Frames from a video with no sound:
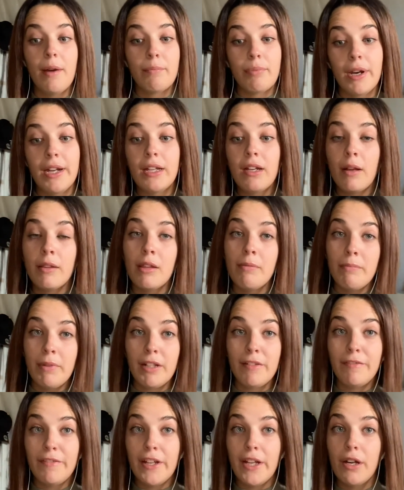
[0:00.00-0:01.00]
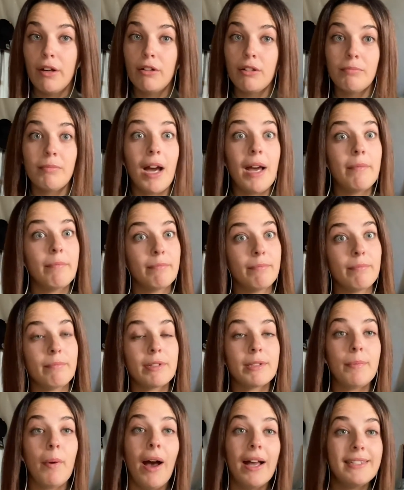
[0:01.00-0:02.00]
break up the midfield, might
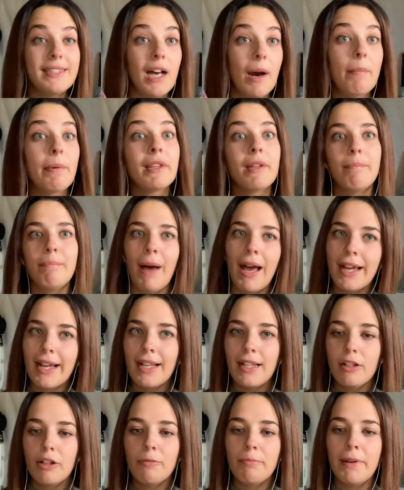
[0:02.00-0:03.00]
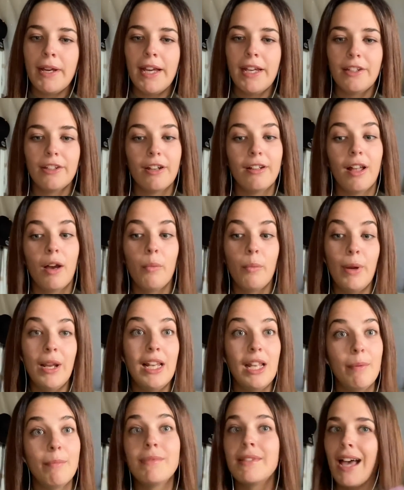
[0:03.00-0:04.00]
spice it up at the back a little bit, you know, like
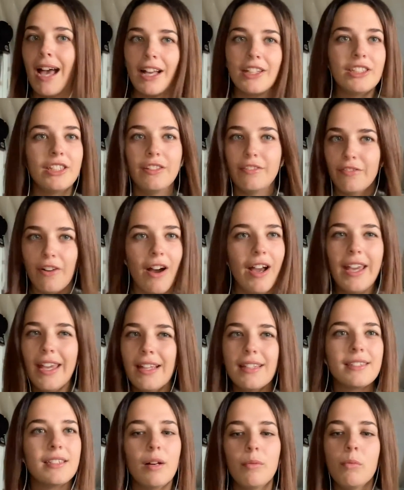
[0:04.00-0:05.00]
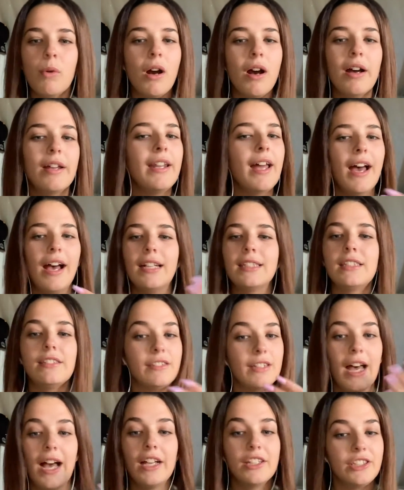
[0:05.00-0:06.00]
Williams actually fighting someone, Haas
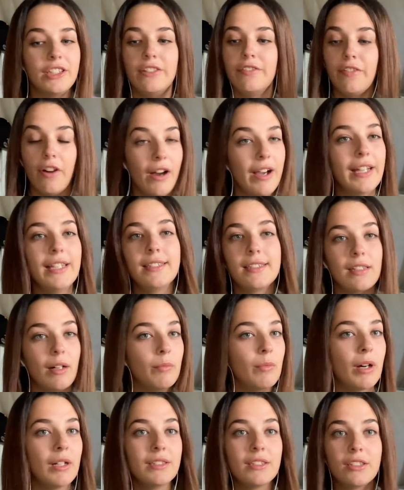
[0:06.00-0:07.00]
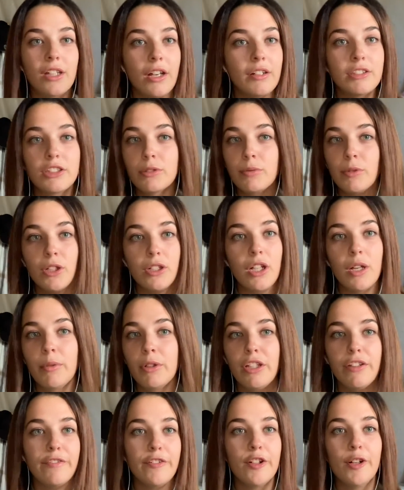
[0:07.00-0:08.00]
actually fighting someone. So I just want to know what
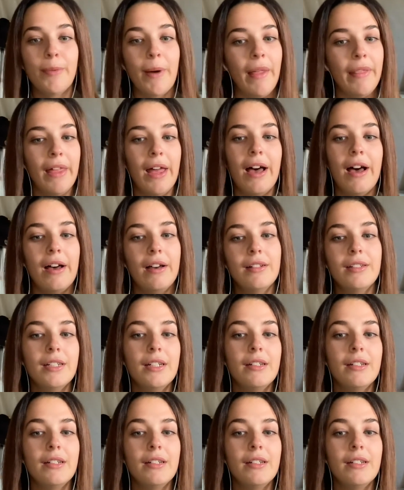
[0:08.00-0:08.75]
you feel about that.